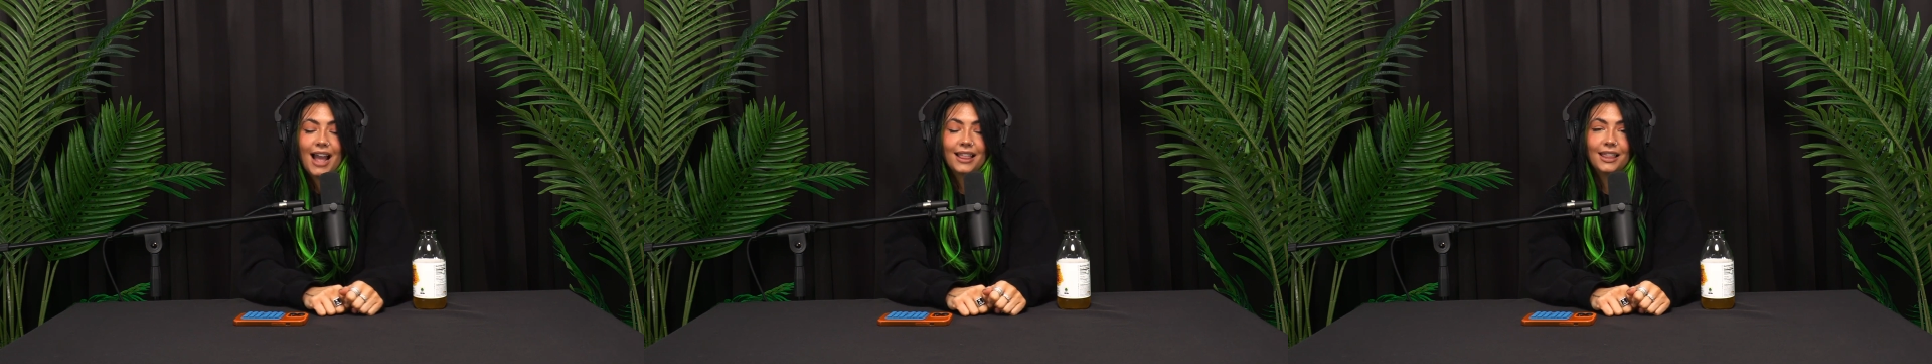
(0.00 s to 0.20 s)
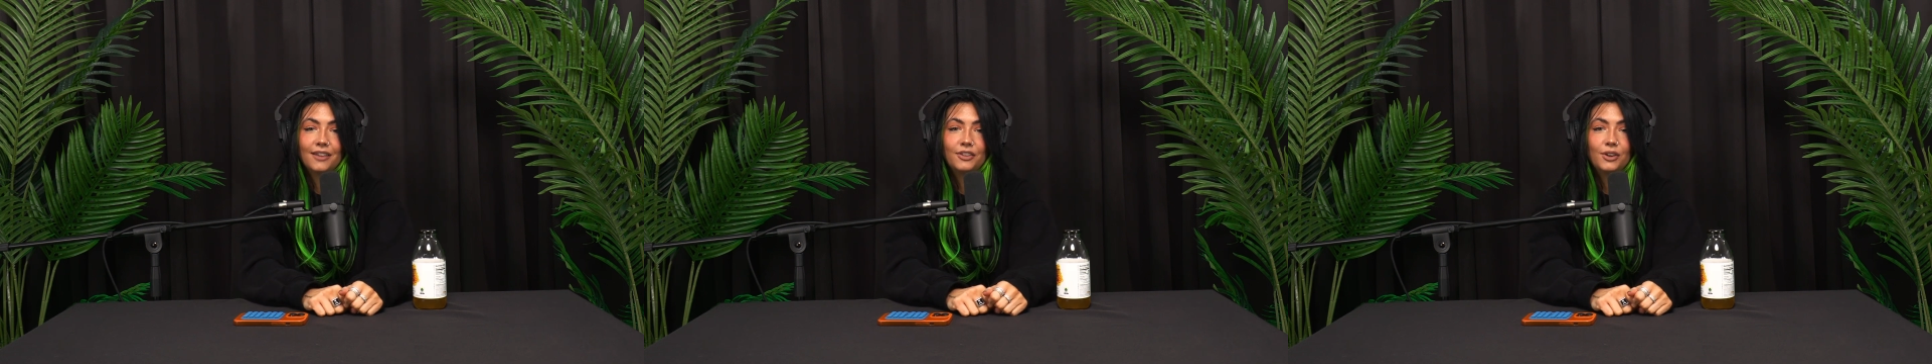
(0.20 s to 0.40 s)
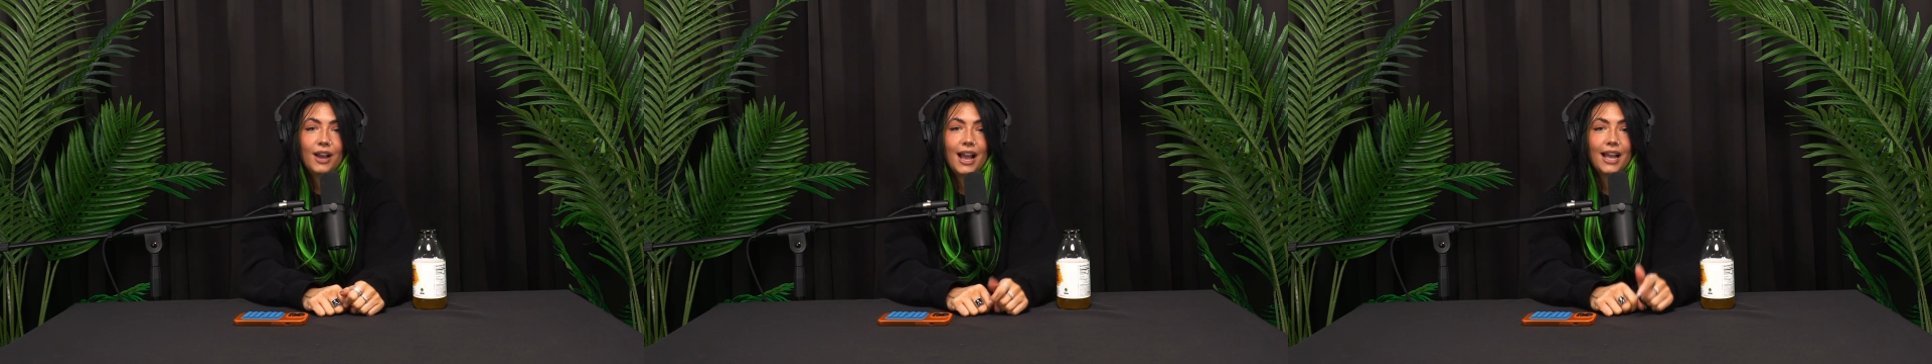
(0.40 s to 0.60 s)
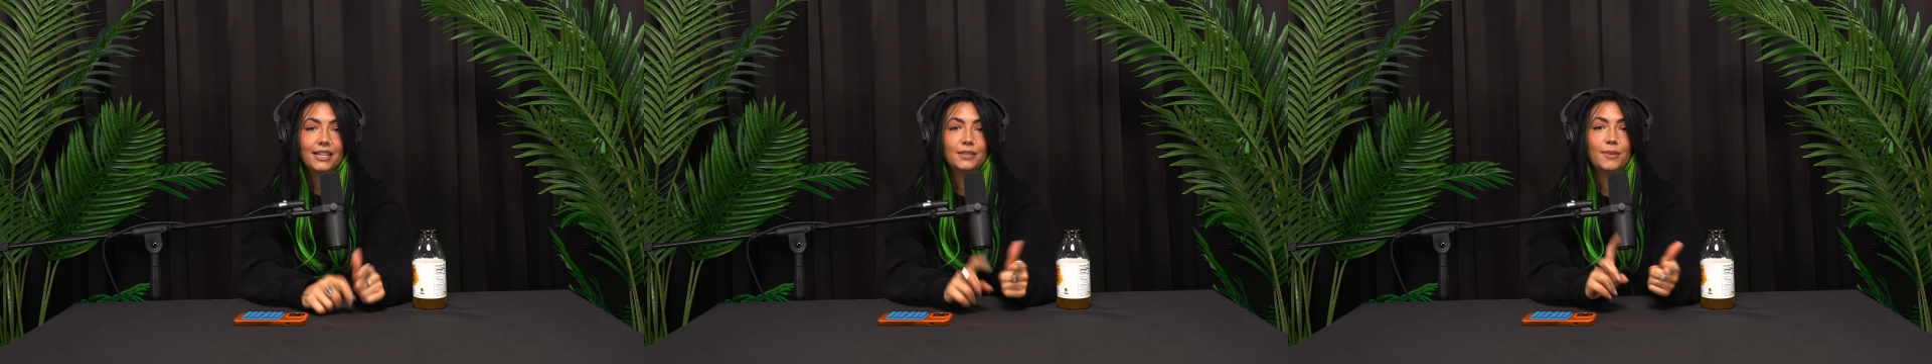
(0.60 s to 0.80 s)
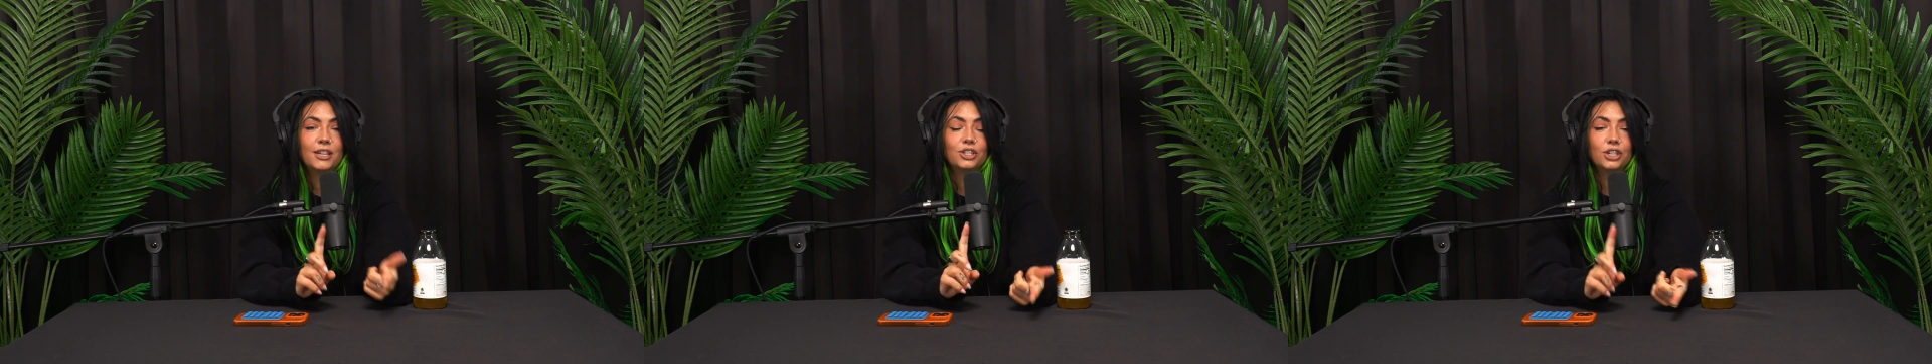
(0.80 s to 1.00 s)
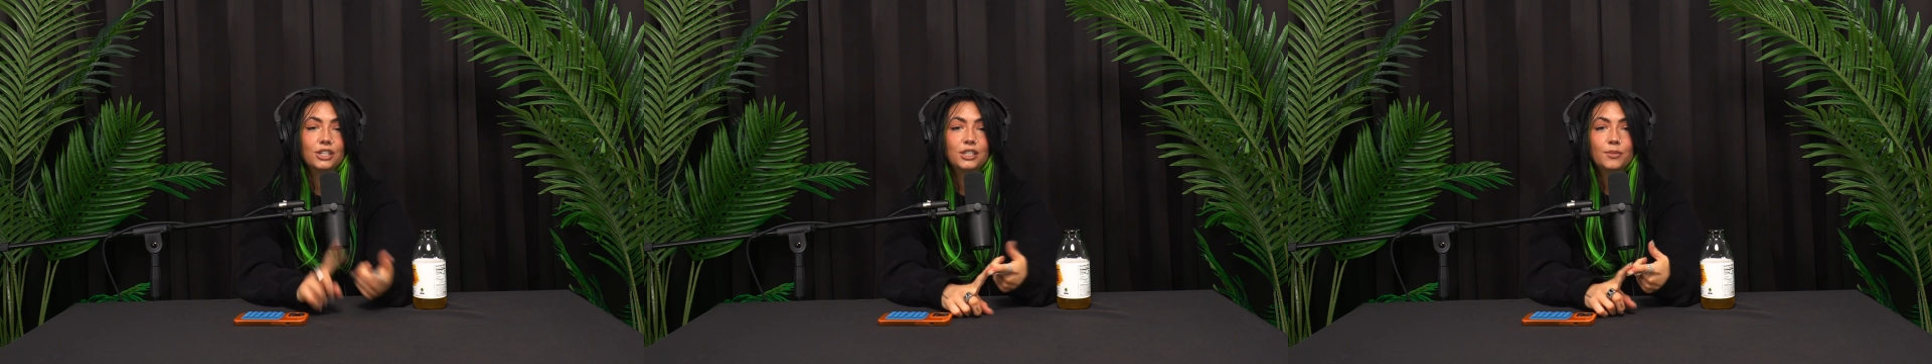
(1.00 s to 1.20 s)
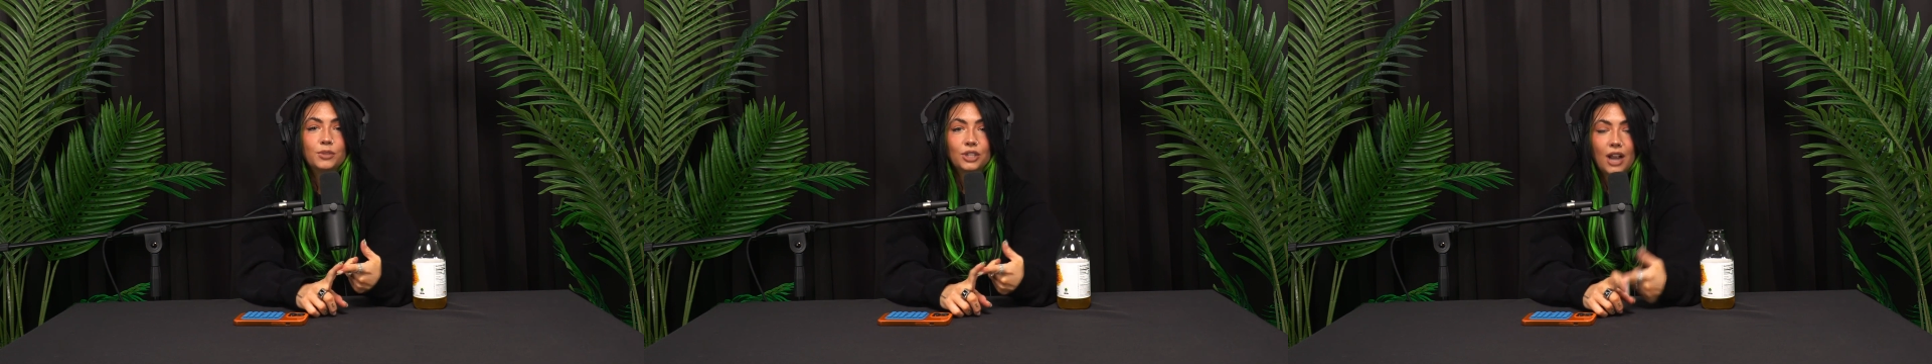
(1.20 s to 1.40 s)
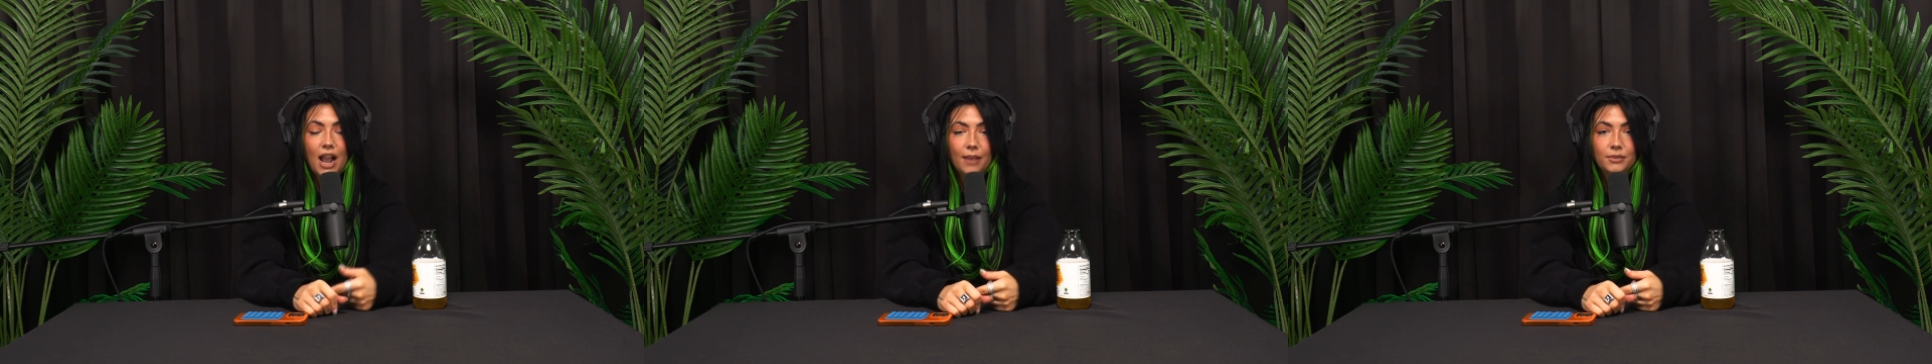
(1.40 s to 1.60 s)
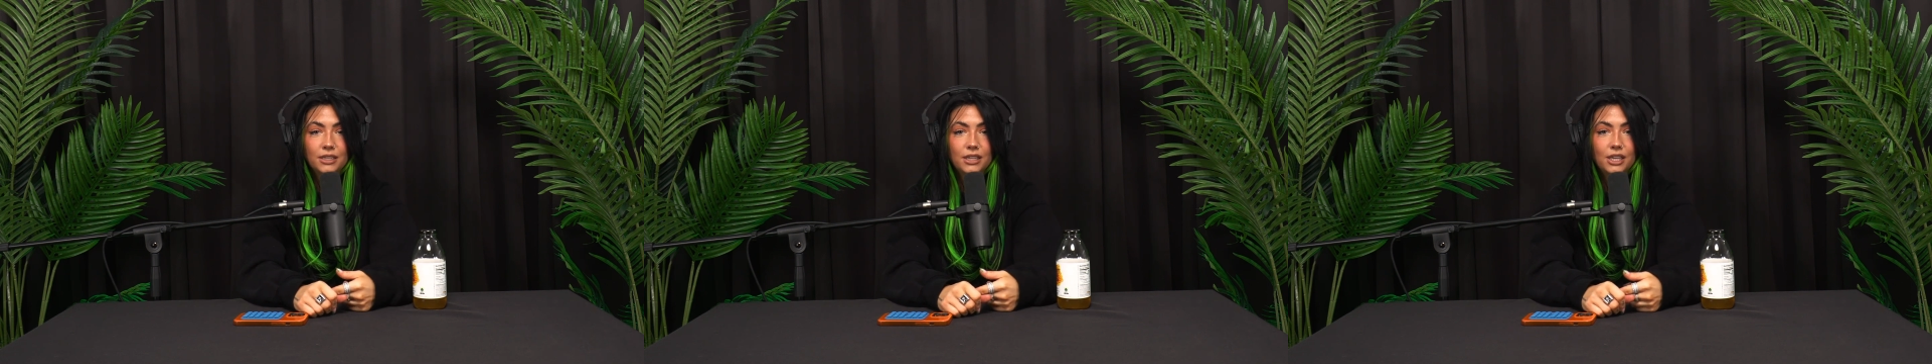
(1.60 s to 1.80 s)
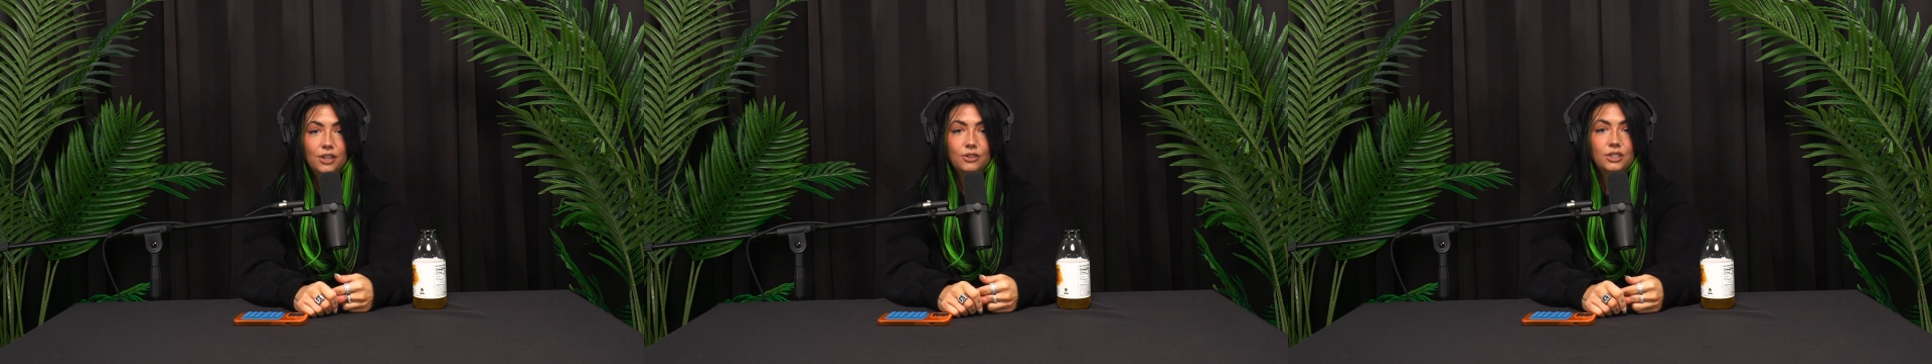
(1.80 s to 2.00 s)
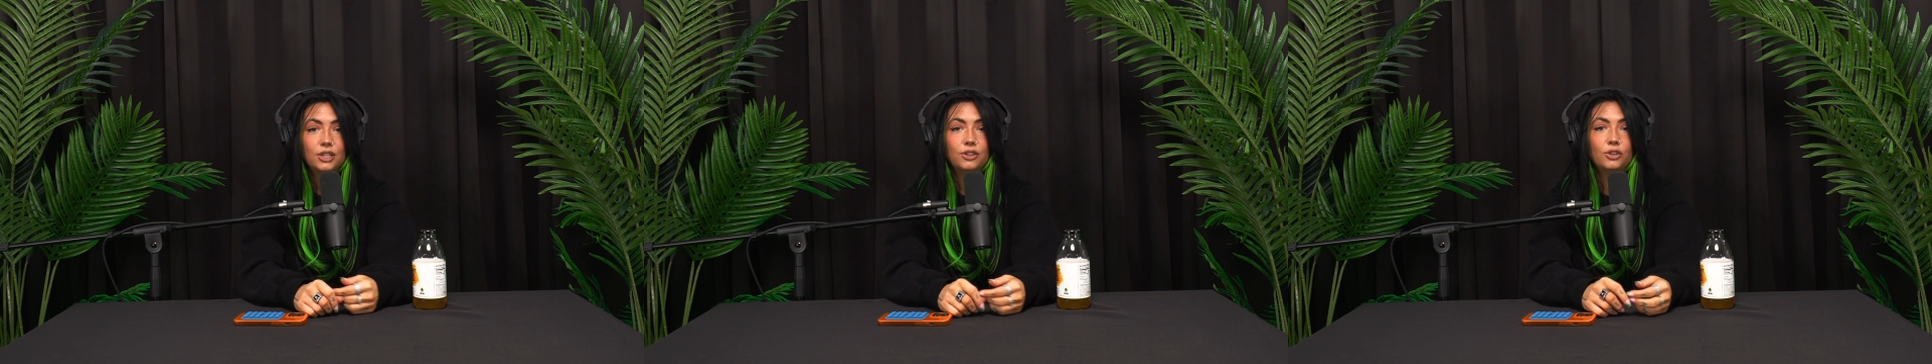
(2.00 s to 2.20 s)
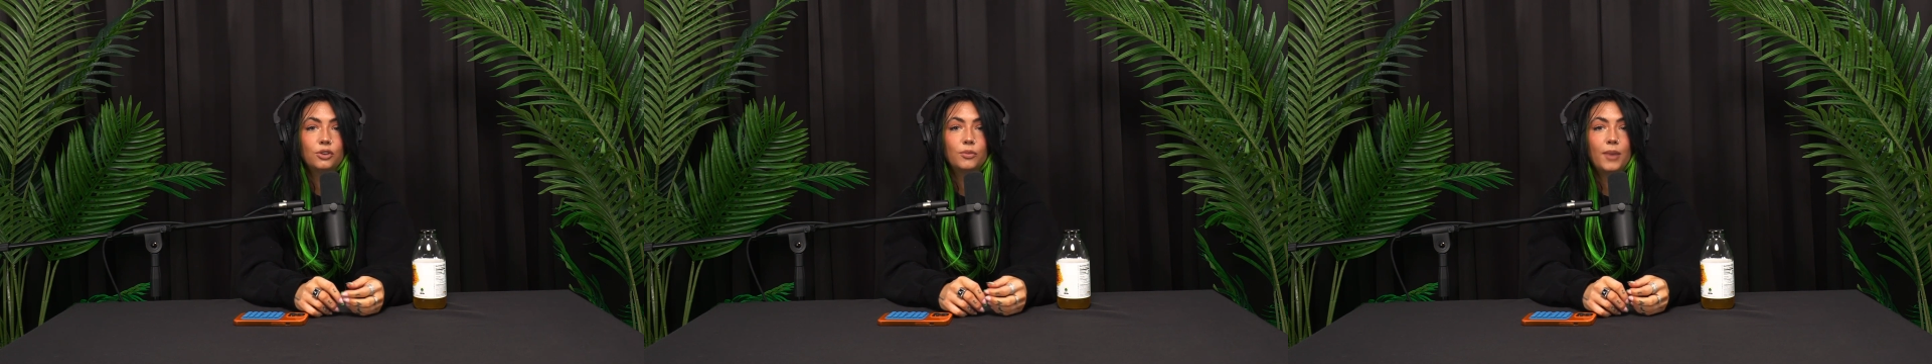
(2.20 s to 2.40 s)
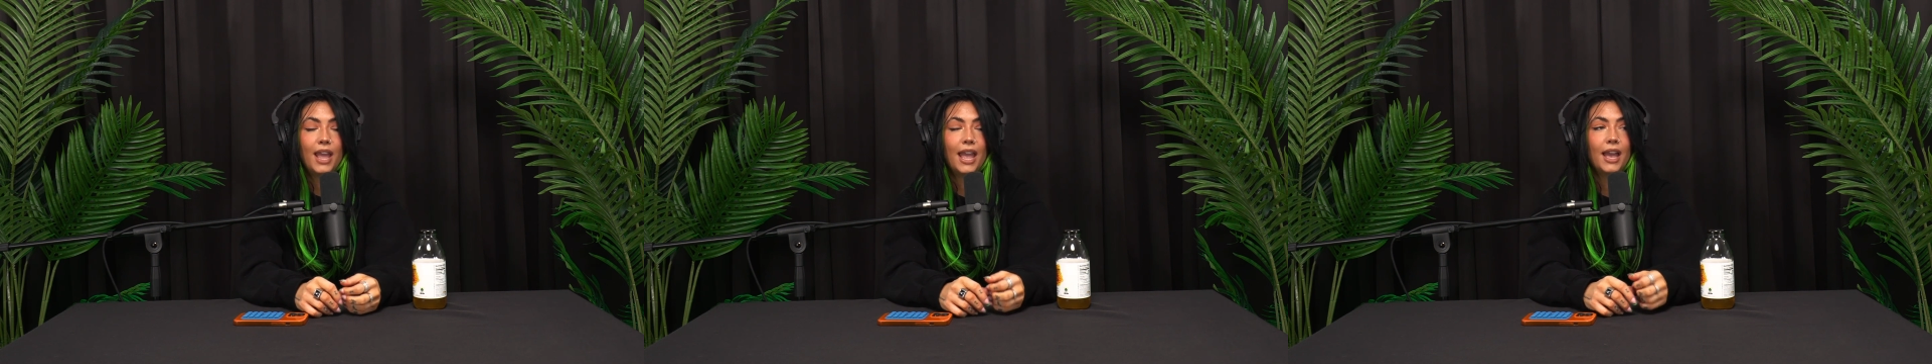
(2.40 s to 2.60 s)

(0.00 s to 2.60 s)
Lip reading: I love you guys. Make sure to subscribe to the YouTube